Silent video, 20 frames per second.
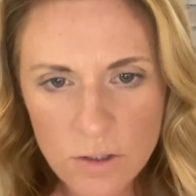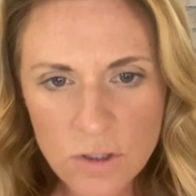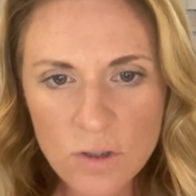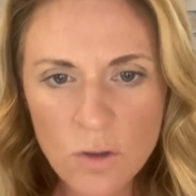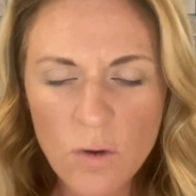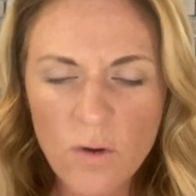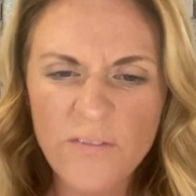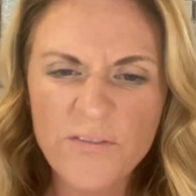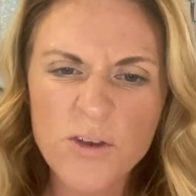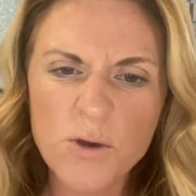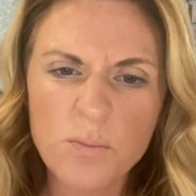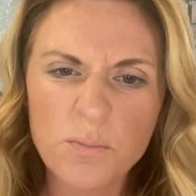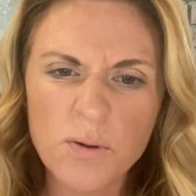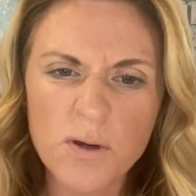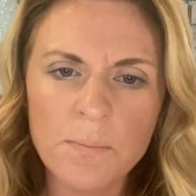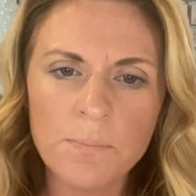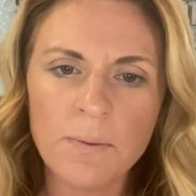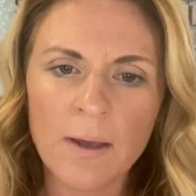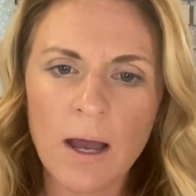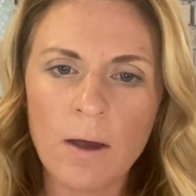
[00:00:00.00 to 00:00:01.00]
So if you
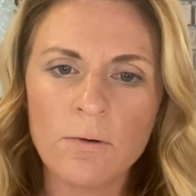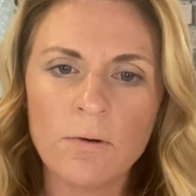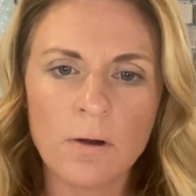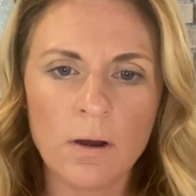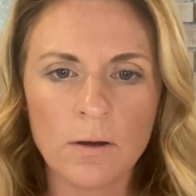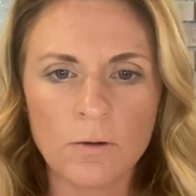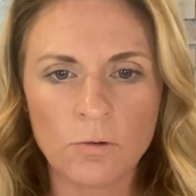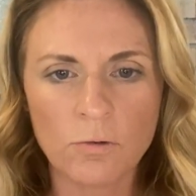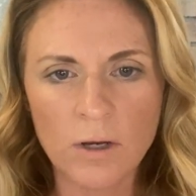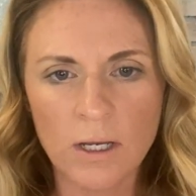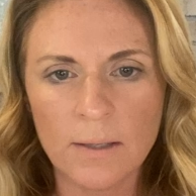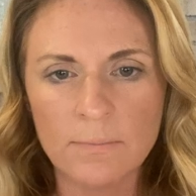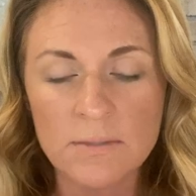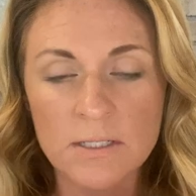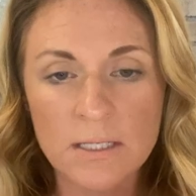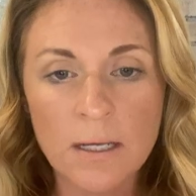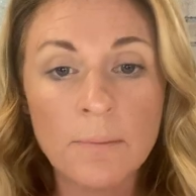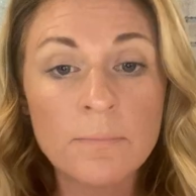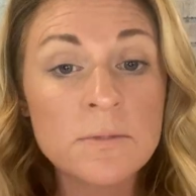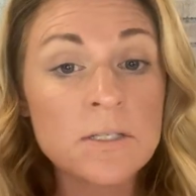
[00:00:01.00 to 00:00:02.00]
put powder on cream,
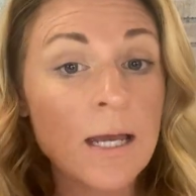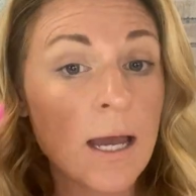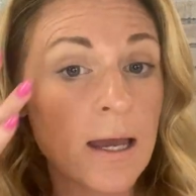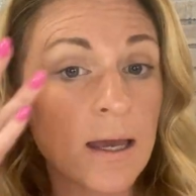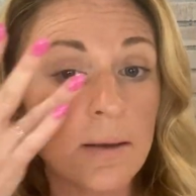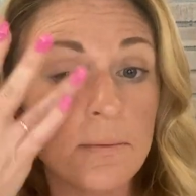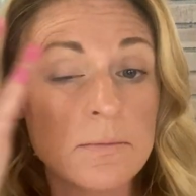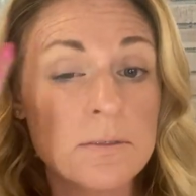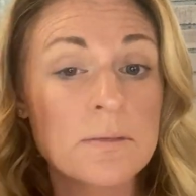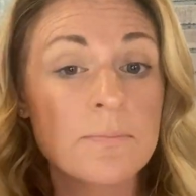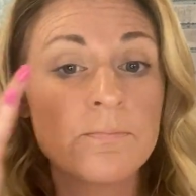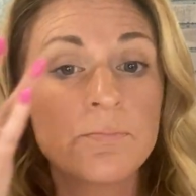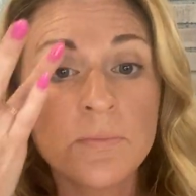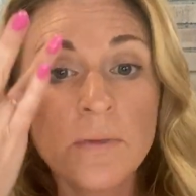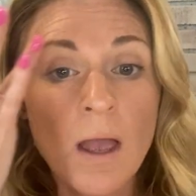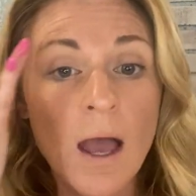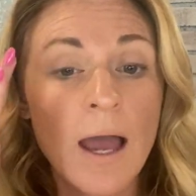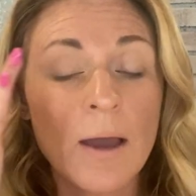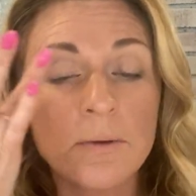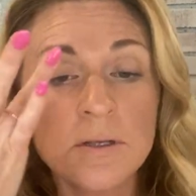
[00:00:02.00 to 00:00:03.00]
sometimes
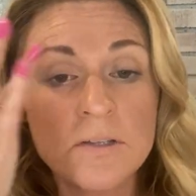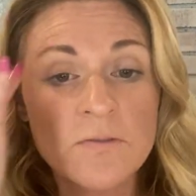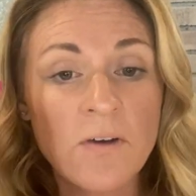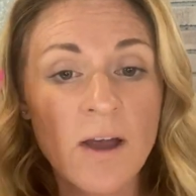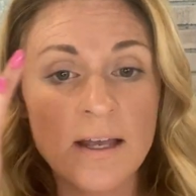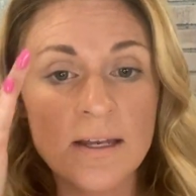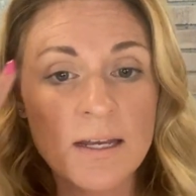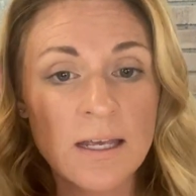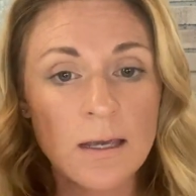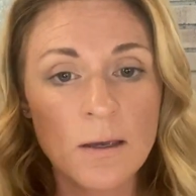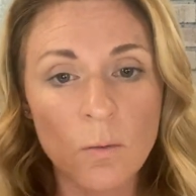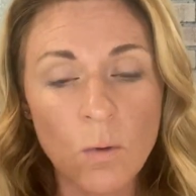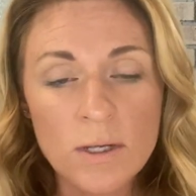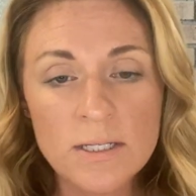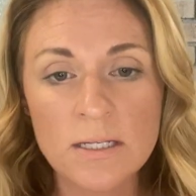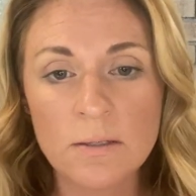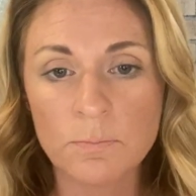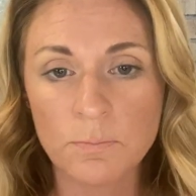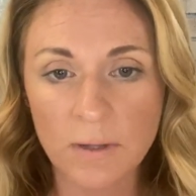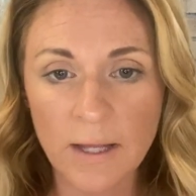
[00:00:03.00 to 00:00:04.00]
I was finding it
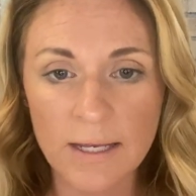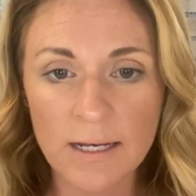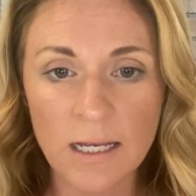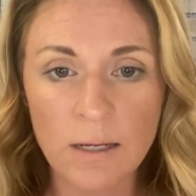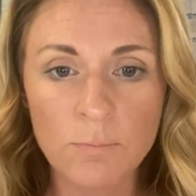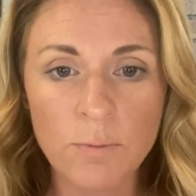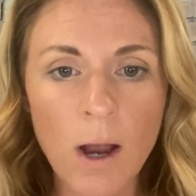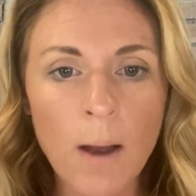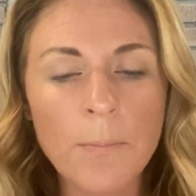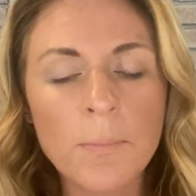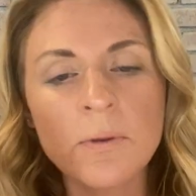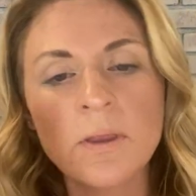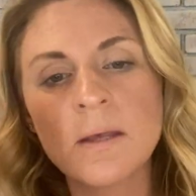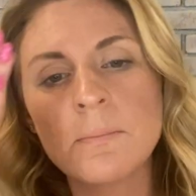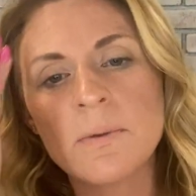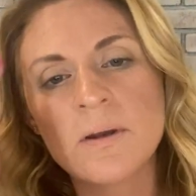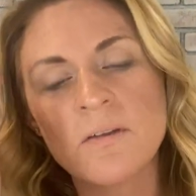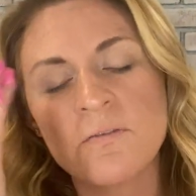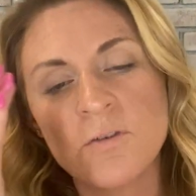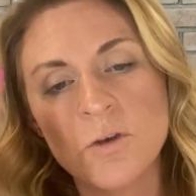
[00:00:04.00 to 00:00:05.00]
wasn't blending properly,
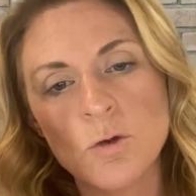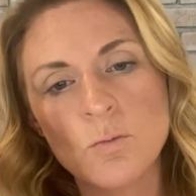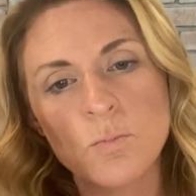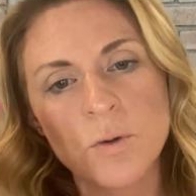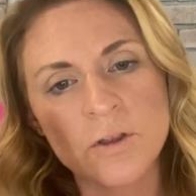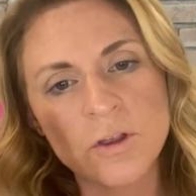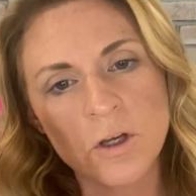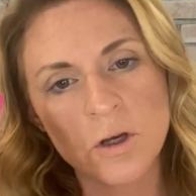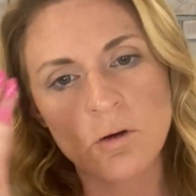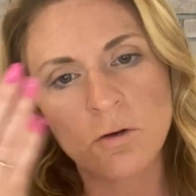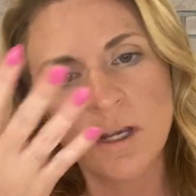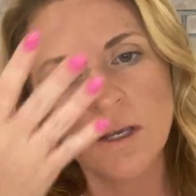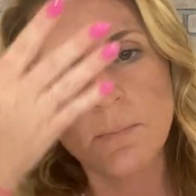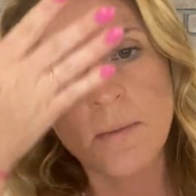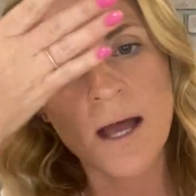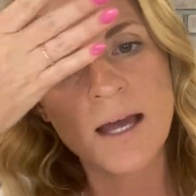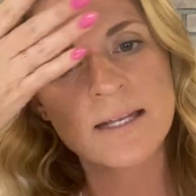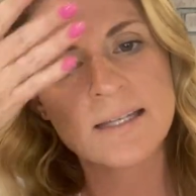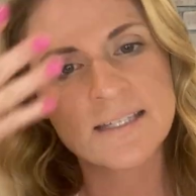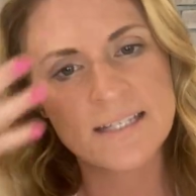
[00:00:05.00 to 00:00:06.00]
but if you put the cream
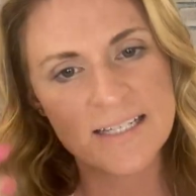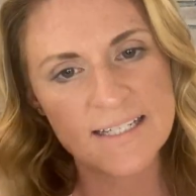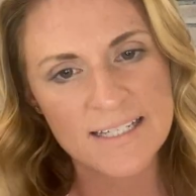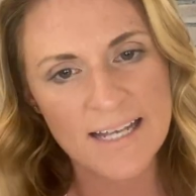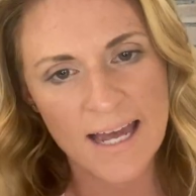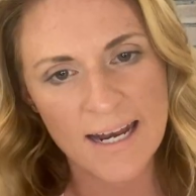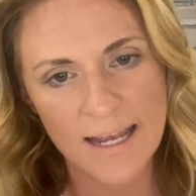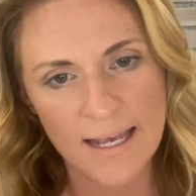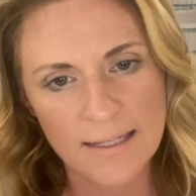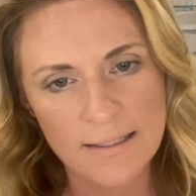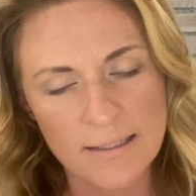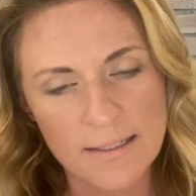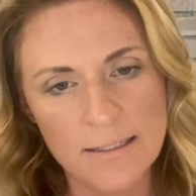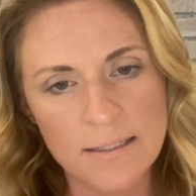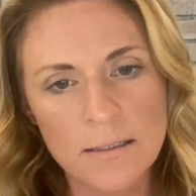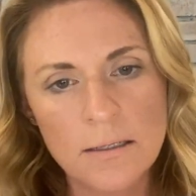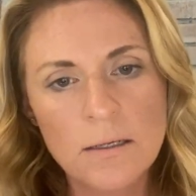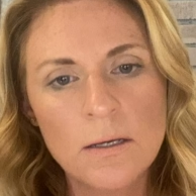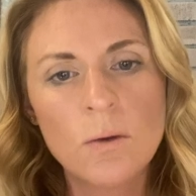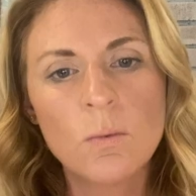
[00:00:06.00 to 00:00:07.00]
on, set it
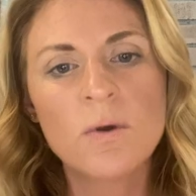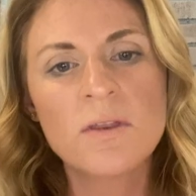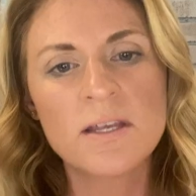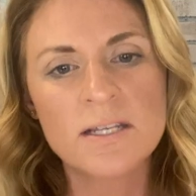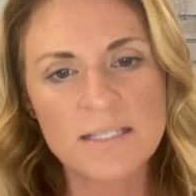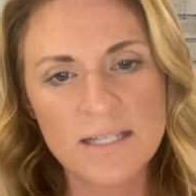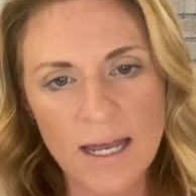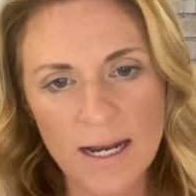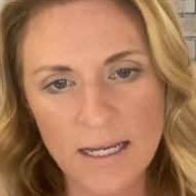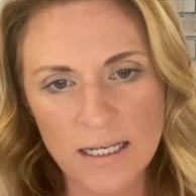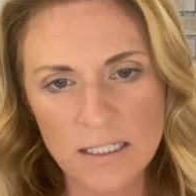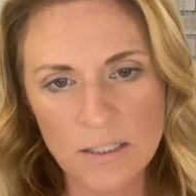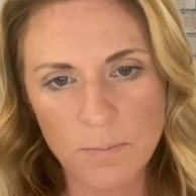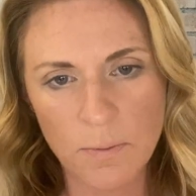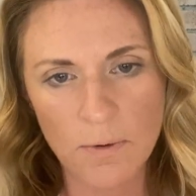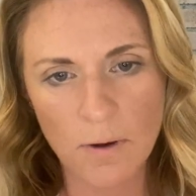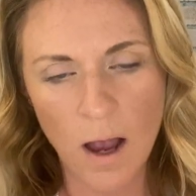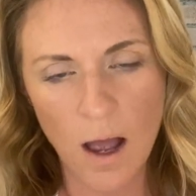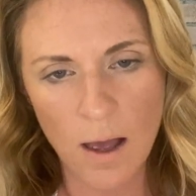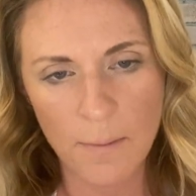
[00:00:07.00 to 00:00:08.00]
with a setting
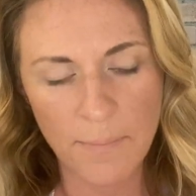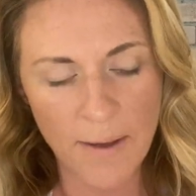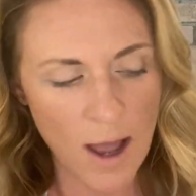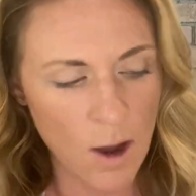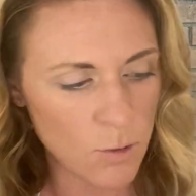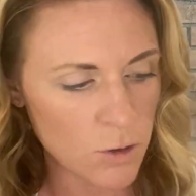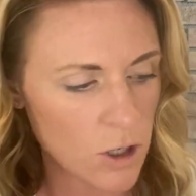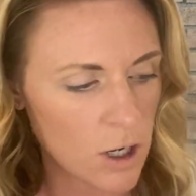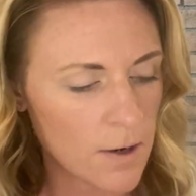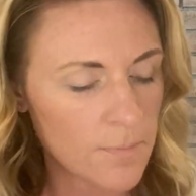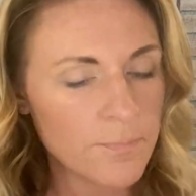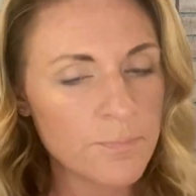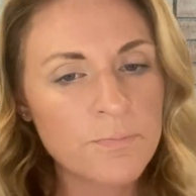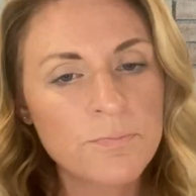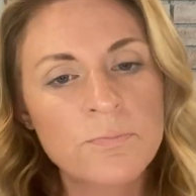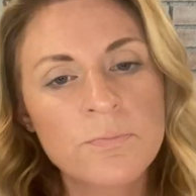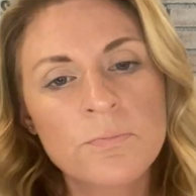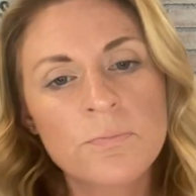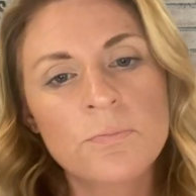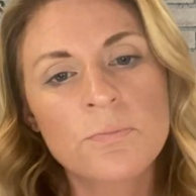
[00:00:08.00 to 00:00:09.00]
powder,
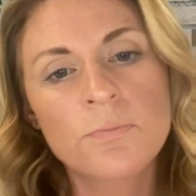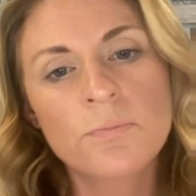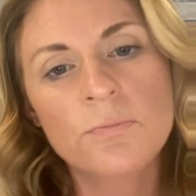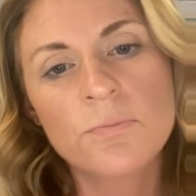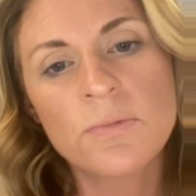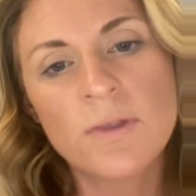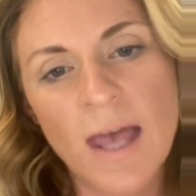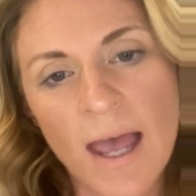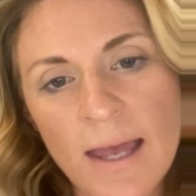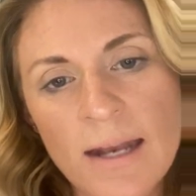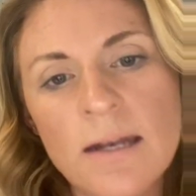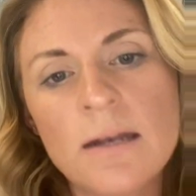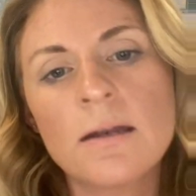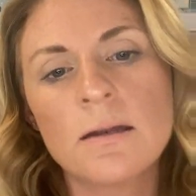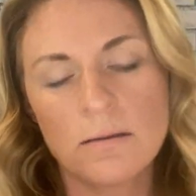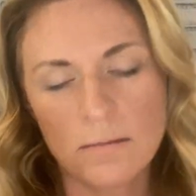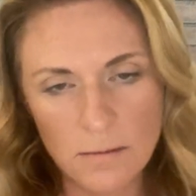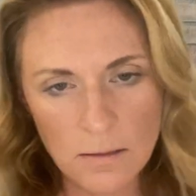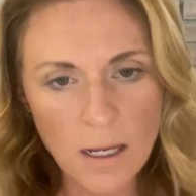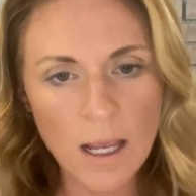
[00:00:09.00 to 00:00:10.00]

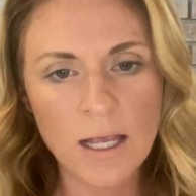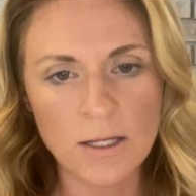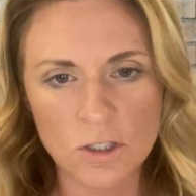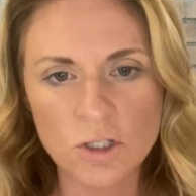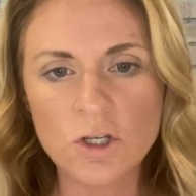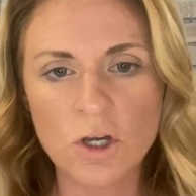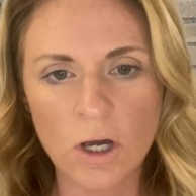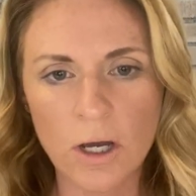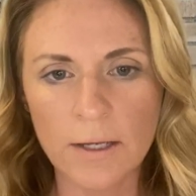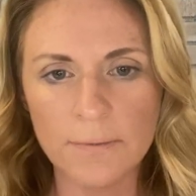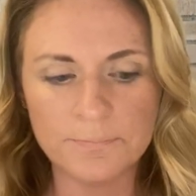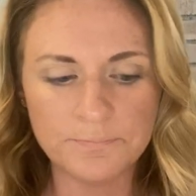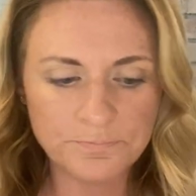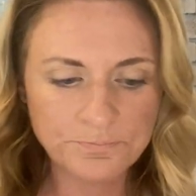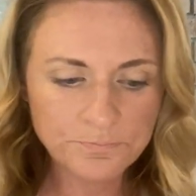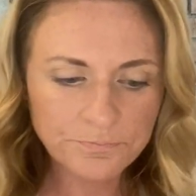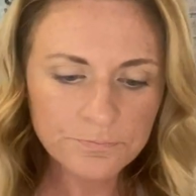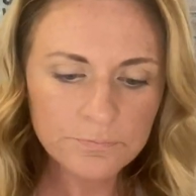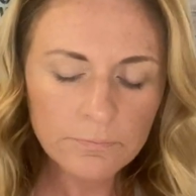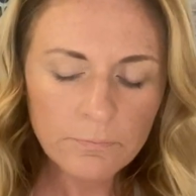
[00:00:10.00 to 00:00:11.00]
then it's good.
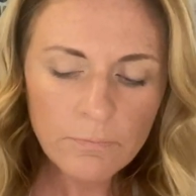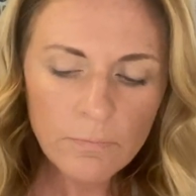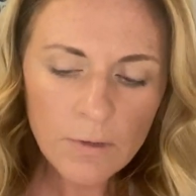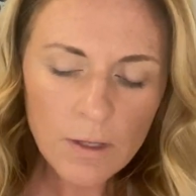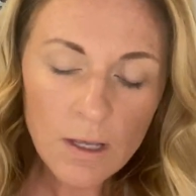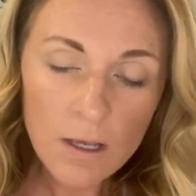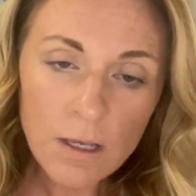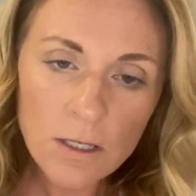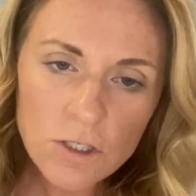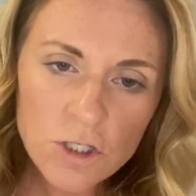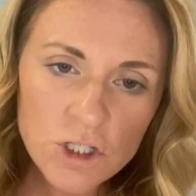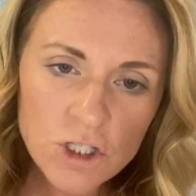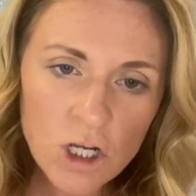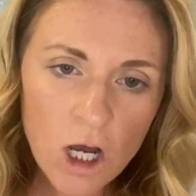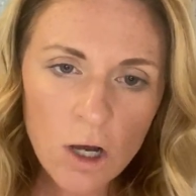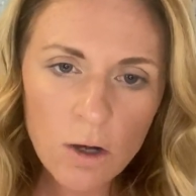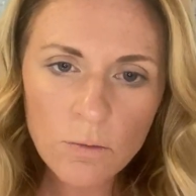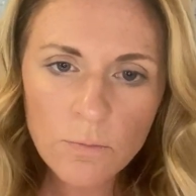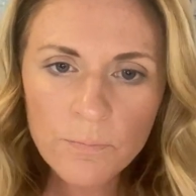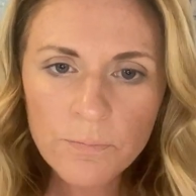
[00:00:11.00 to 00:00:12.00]

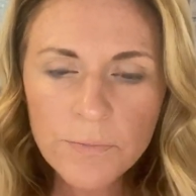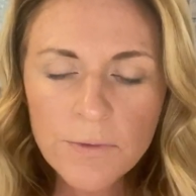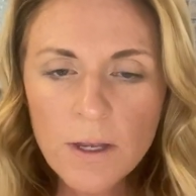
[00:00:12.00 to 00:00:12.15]
So